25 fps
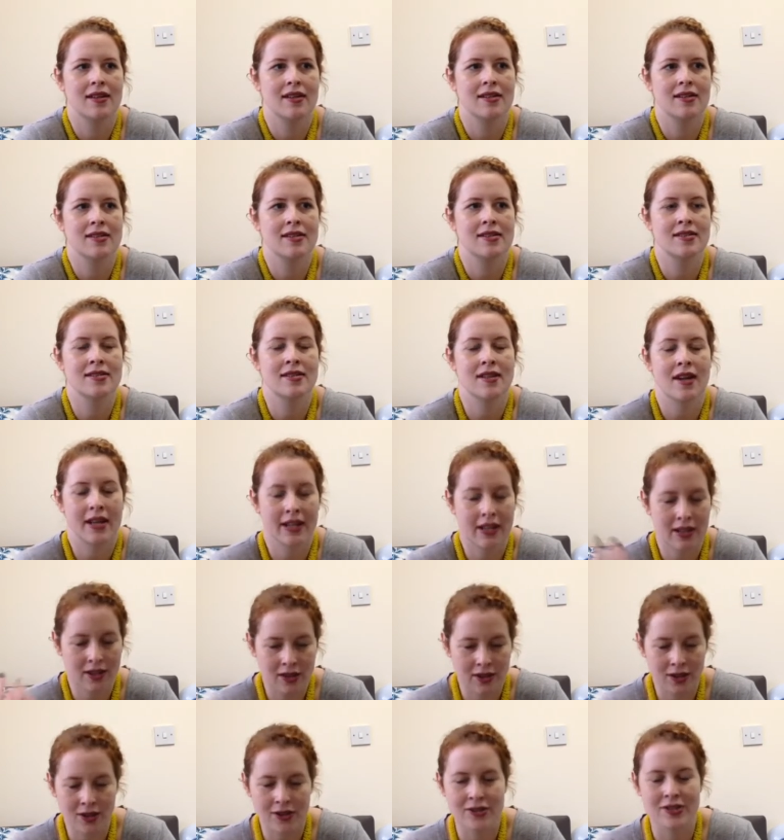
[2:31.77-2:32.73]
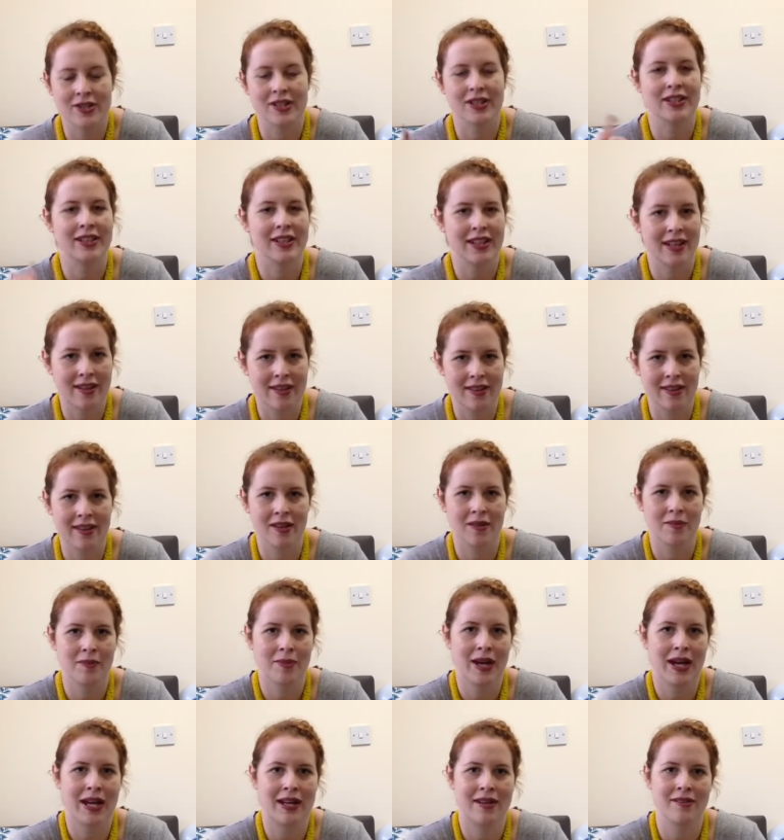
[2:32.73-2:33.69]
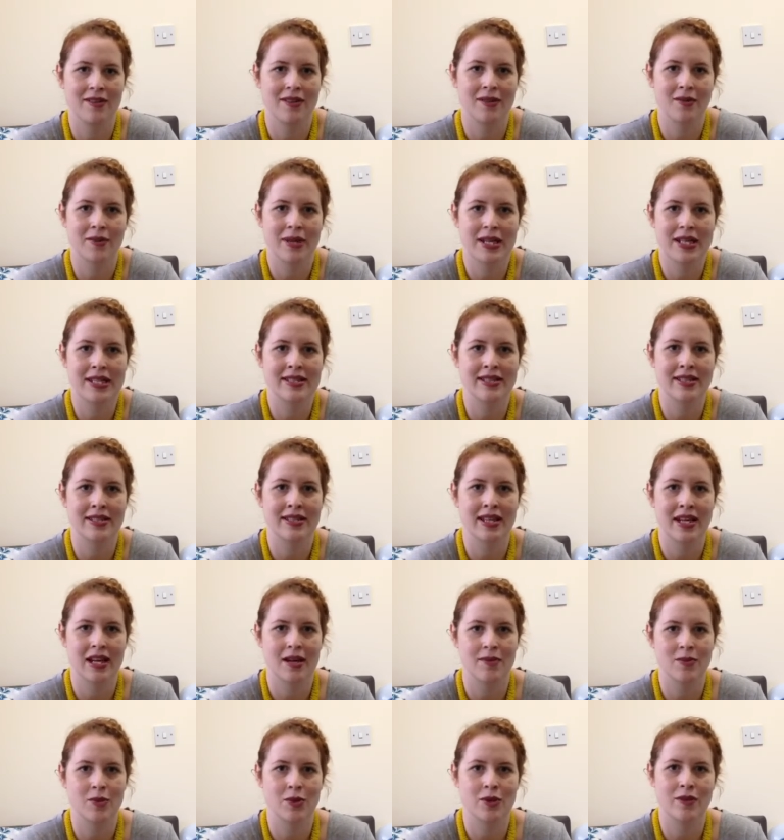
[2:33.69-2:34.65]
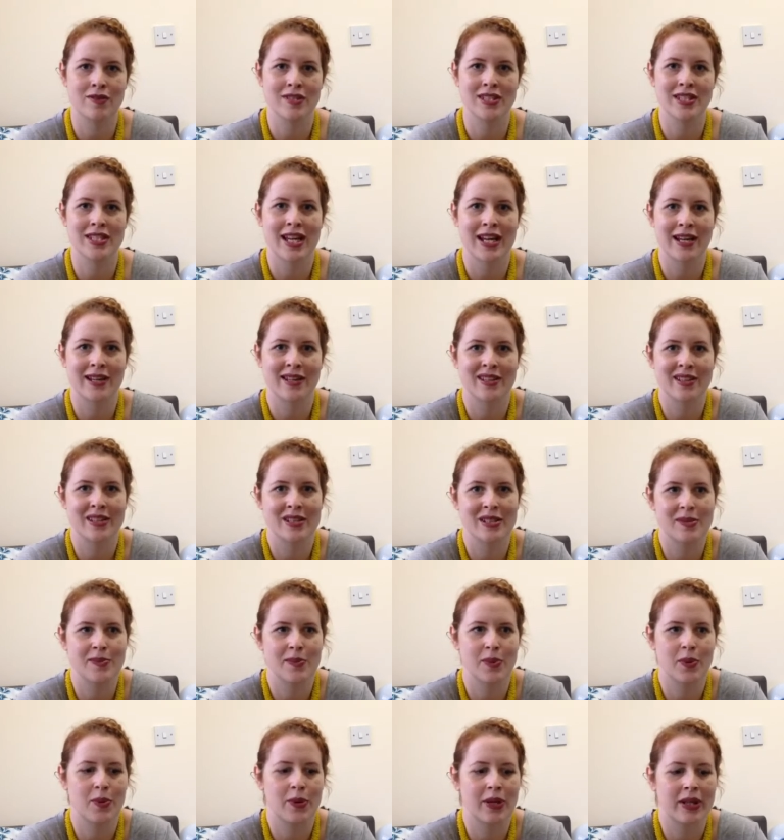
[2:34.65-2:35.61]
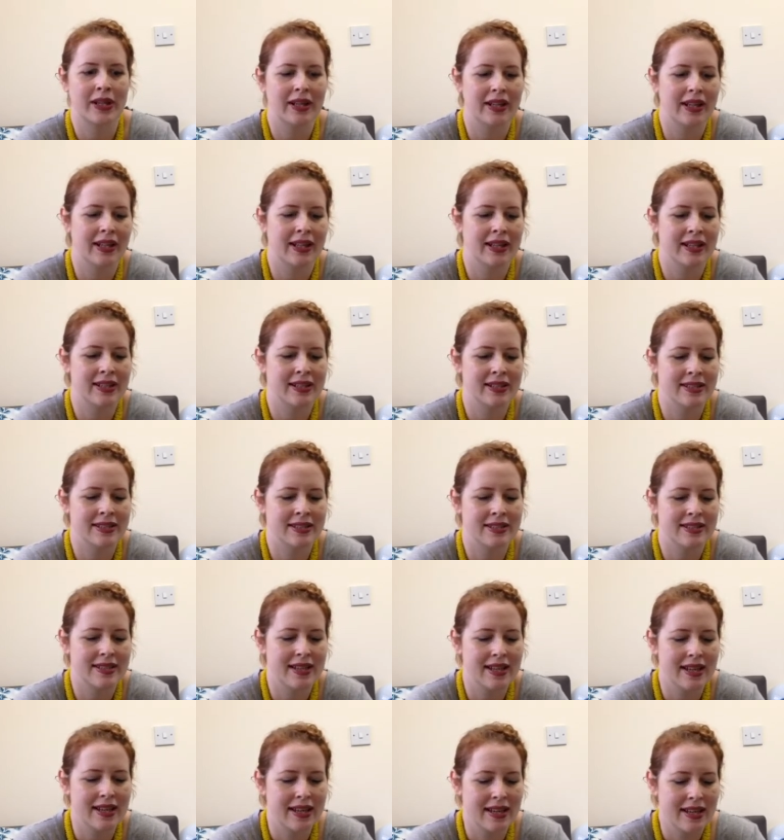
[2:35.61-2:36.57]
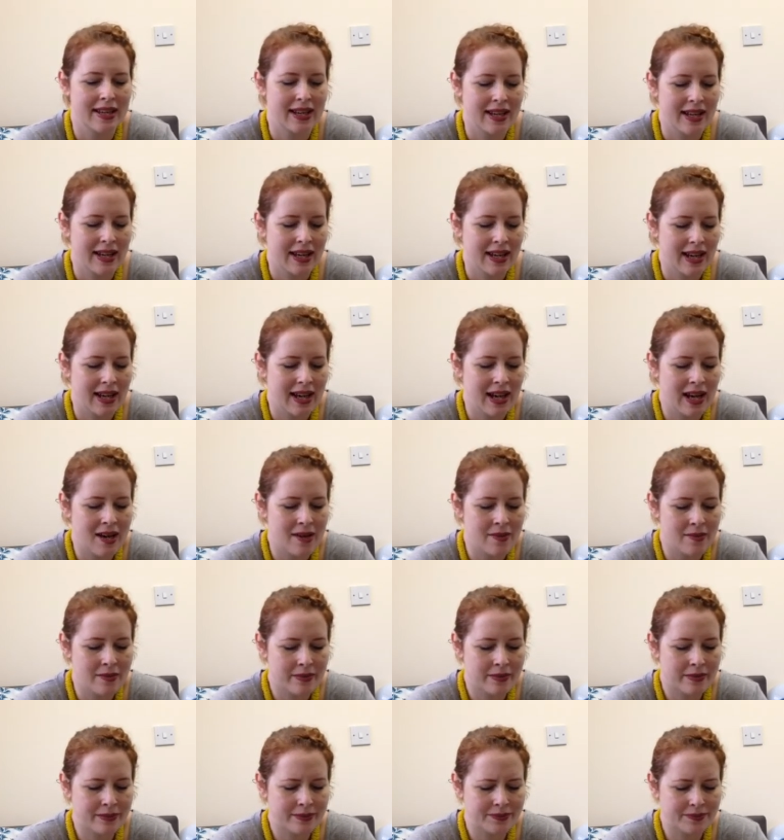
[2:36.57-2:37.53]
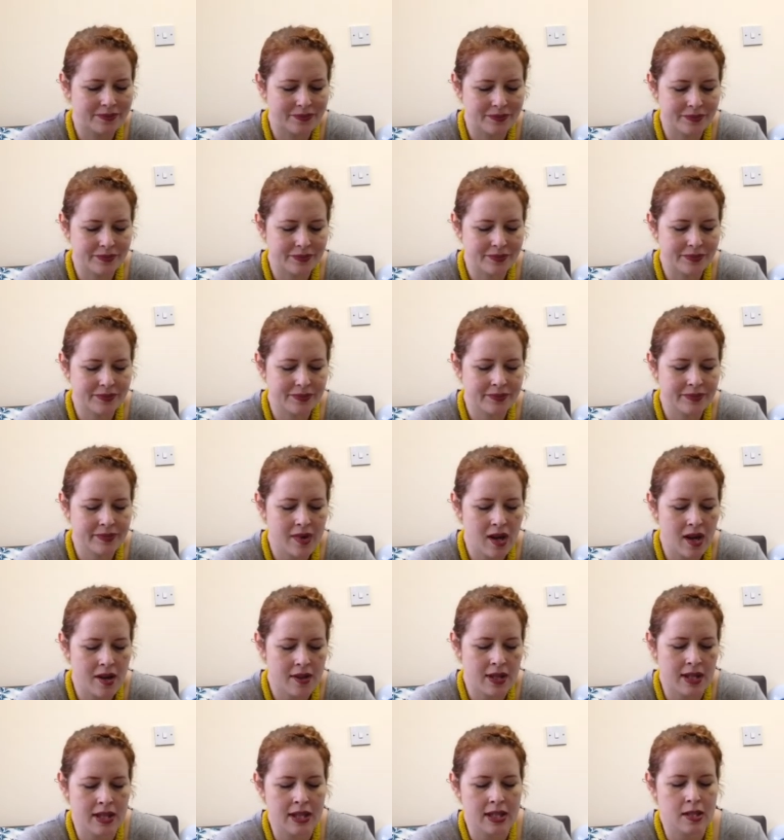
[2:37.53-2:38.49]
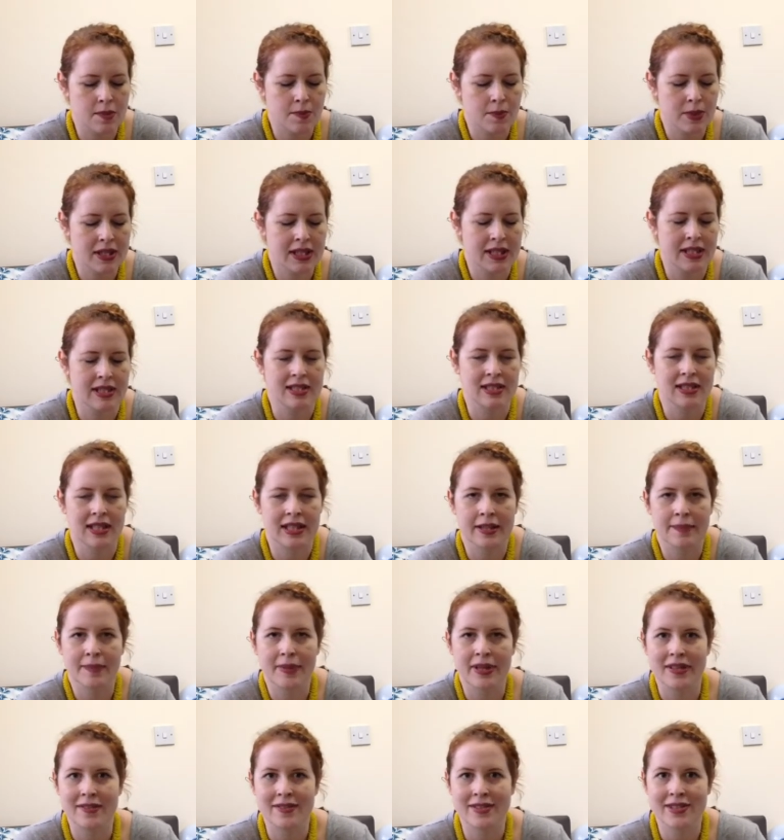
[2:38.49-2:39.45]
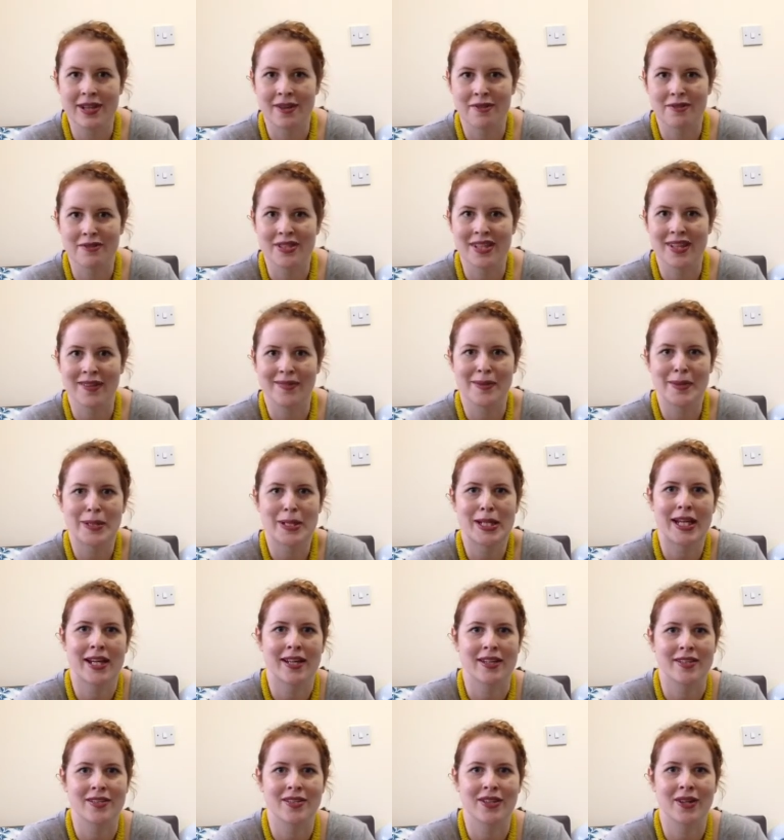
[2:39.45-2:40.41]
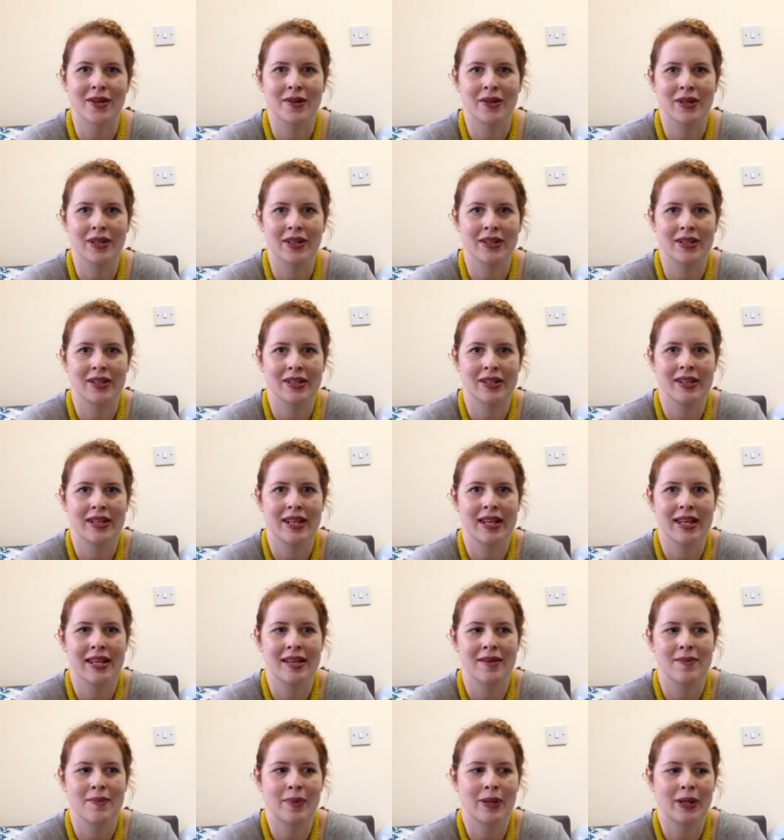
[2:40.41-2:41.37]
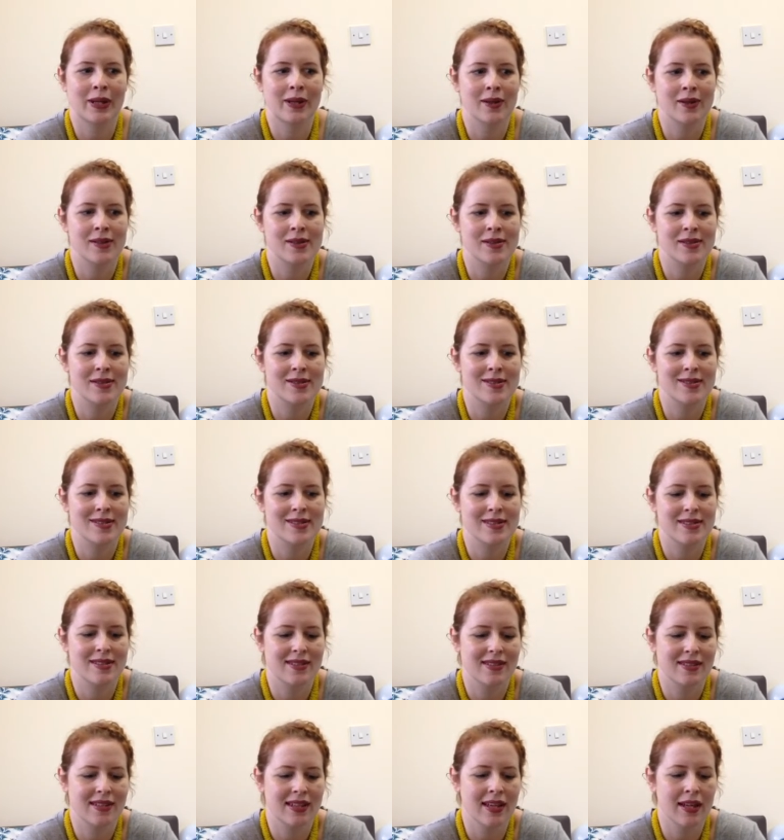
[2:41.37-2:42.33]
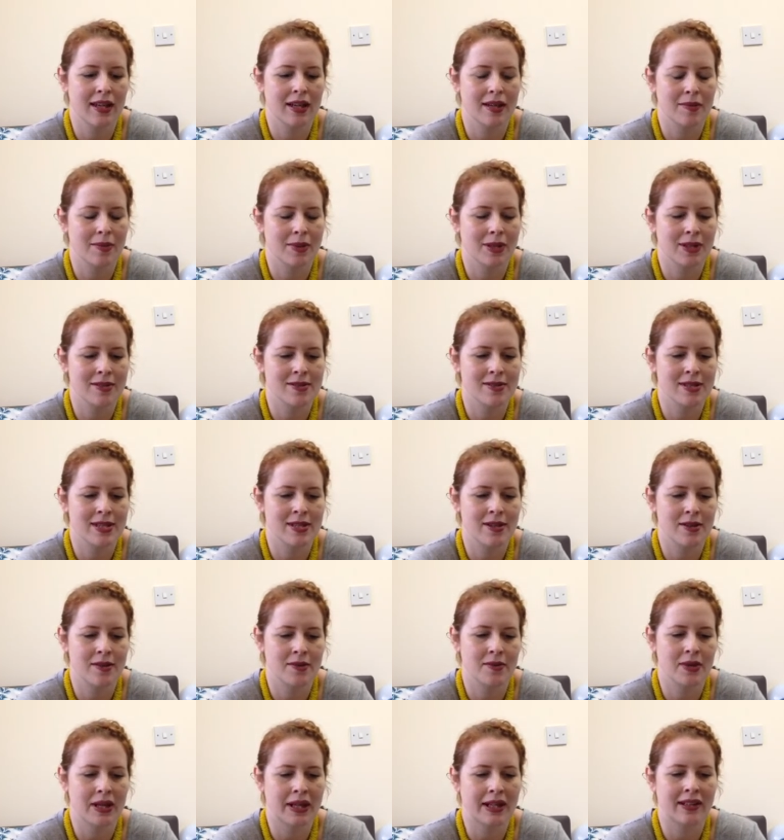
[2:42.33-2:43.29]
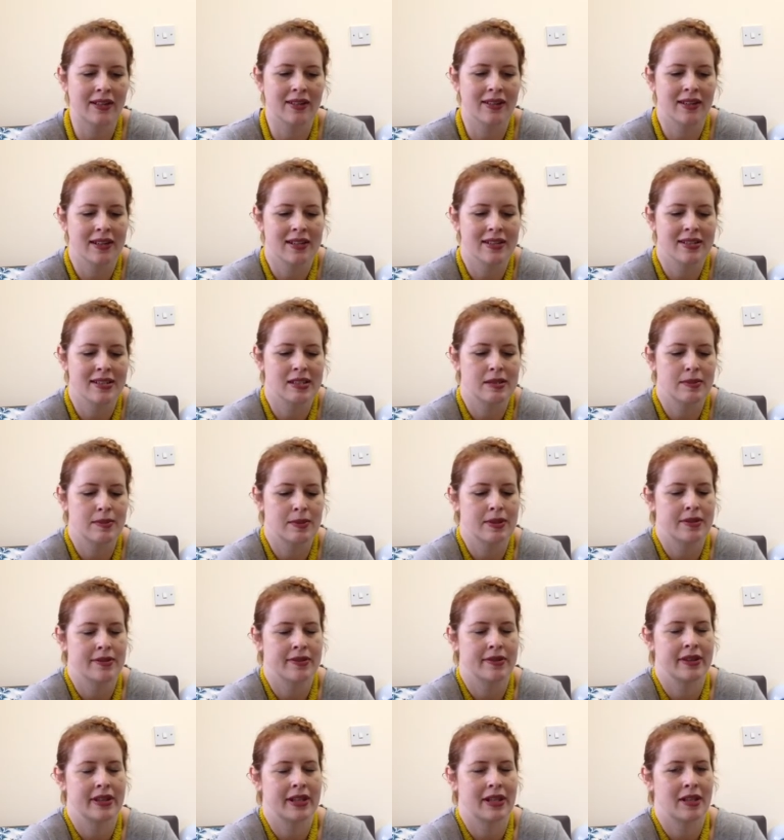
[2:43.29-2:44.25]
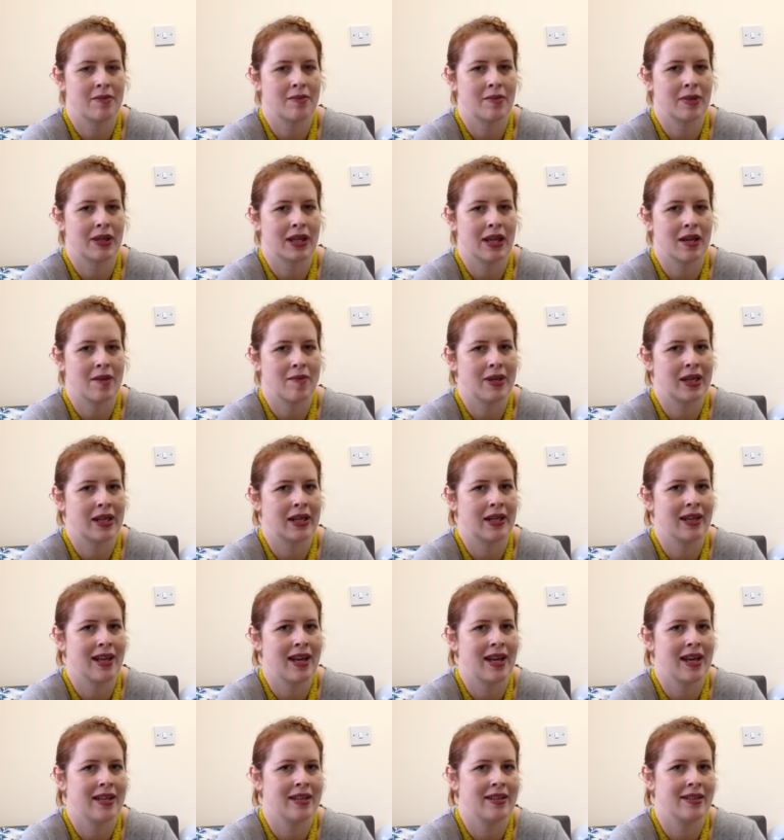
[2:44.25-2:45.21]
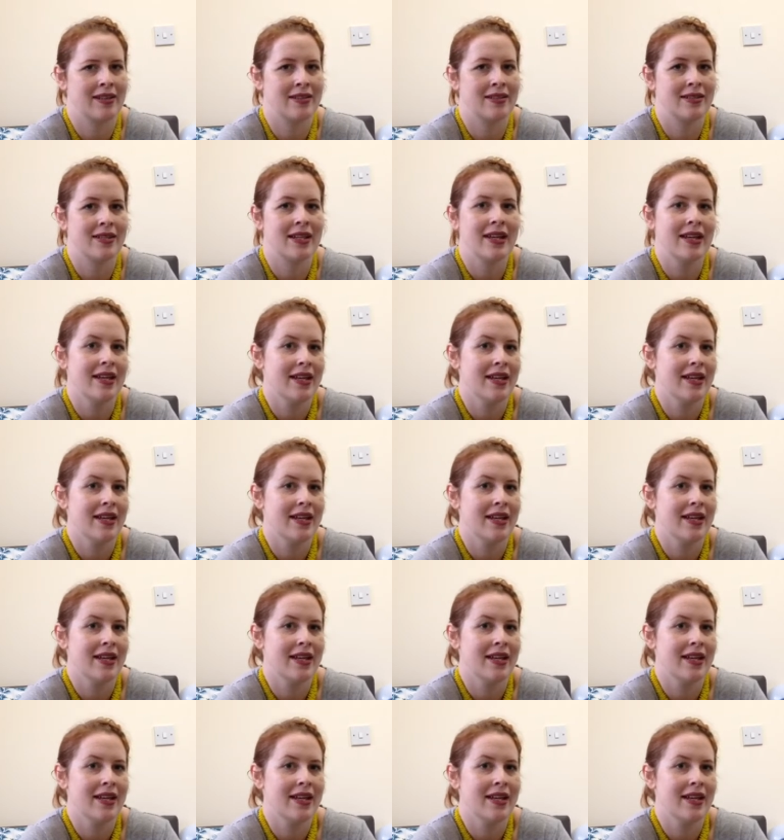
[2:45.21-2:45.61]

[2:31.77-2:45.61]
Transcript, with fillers: psychologically, I think, part of the reason that I'm sort of stuck at this point is um, I think there's potentially a bit of self-sabotage going in there because, yeah, because I don't recognise this person that I'm becoming and